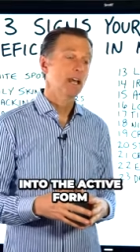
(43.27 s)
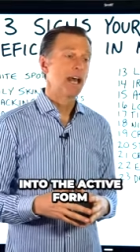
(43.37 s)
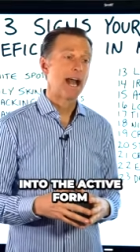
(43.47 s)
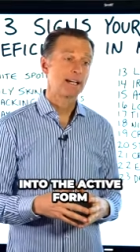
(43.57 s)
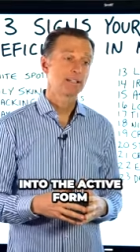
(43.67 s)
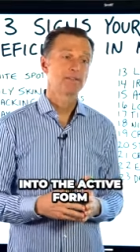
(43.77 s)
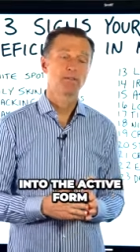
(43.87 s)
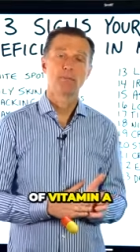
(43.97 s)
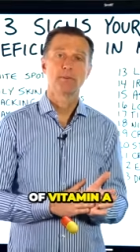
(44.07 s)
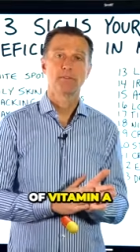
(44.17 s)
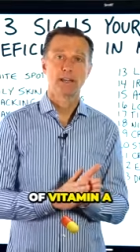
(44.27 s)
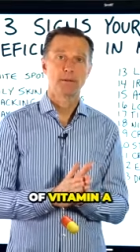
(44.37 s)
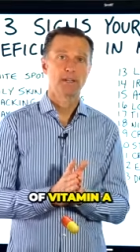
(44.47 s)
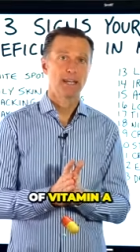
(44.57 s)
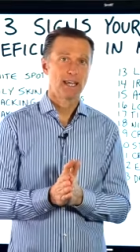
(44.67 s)
active form of
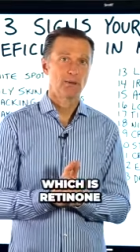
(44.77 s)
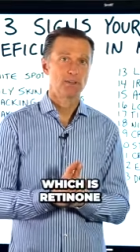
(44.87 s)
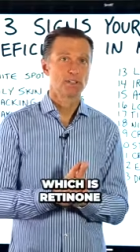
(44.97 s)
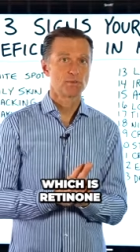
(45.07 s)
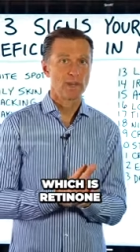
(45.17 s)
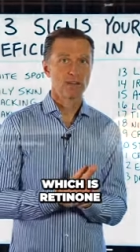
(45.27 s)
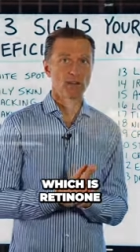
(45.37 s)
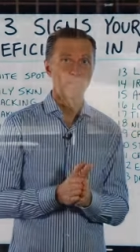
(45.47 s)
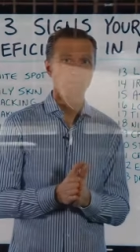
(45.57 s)
vitamin A, which is retinol.